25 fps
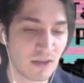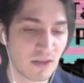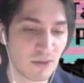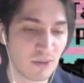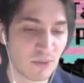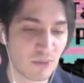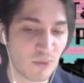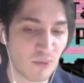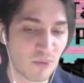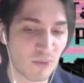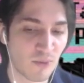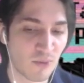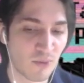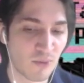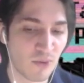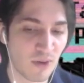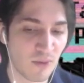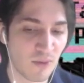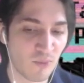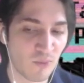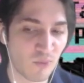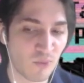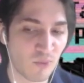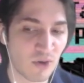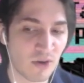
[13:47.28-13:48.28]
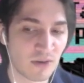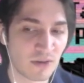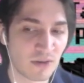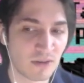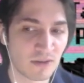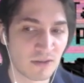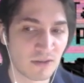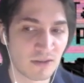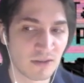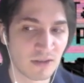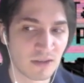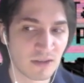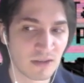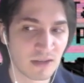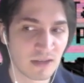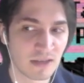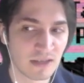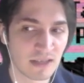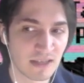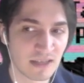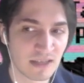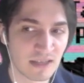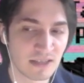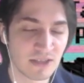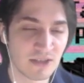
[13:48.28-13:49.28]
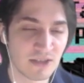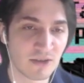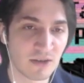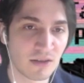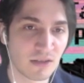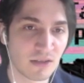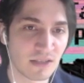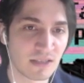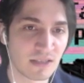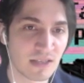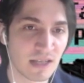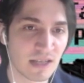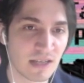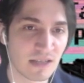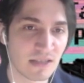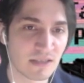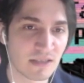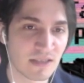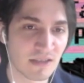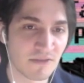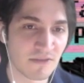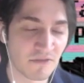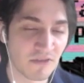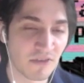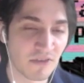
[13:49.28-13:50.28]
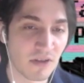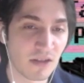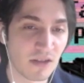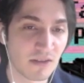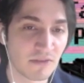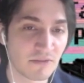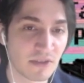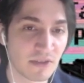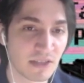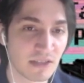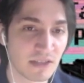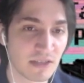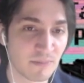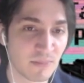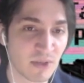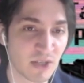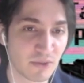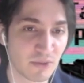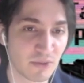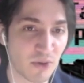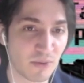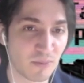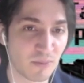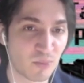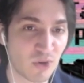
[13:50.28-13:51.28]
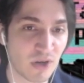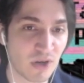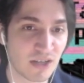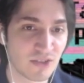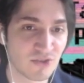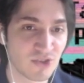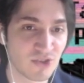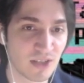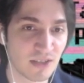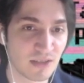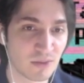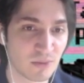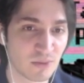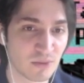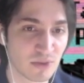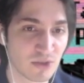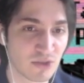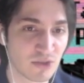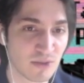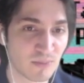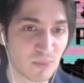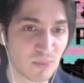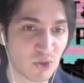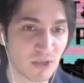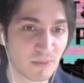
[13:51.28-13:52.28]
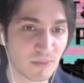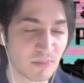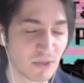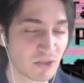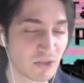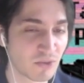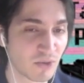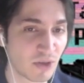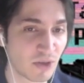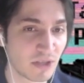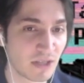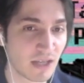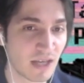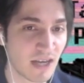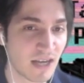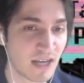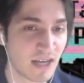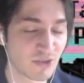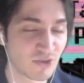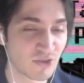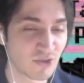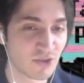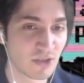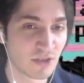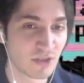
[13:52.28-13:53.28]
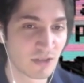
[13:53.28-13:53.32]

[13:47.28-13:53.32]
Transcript: who were in the early days involved in the Bitcoin project who support Bitcoin Cash.